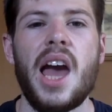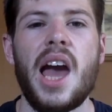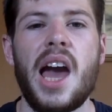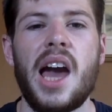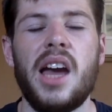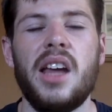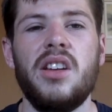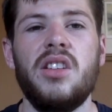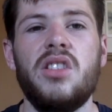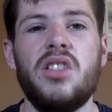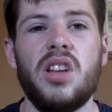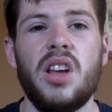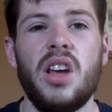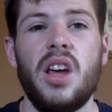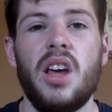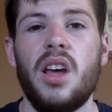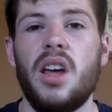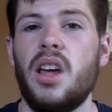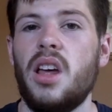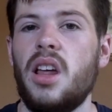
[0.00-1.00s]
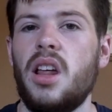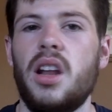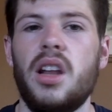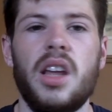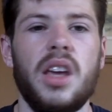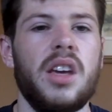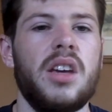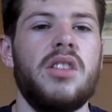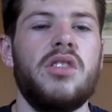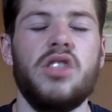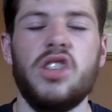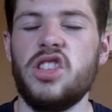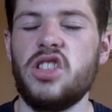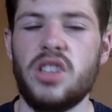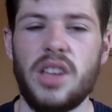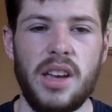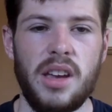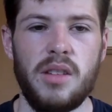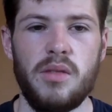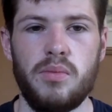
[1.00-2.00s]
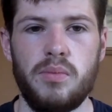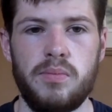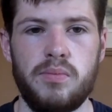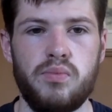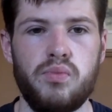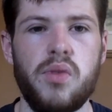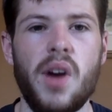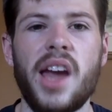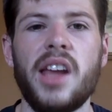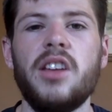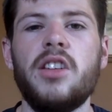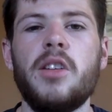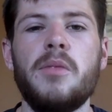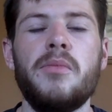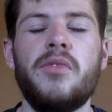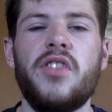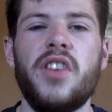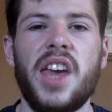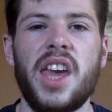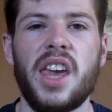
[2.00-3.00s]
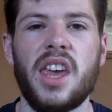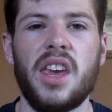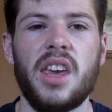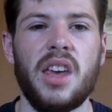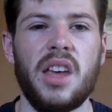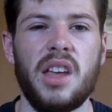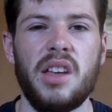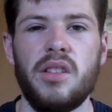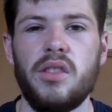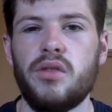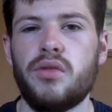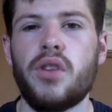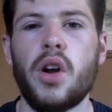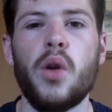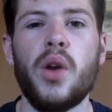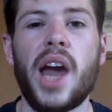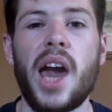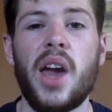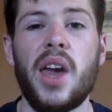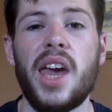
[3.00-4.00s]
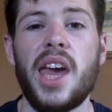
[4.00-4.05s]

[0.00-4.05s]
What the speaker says: And, like, just a random thing thrown out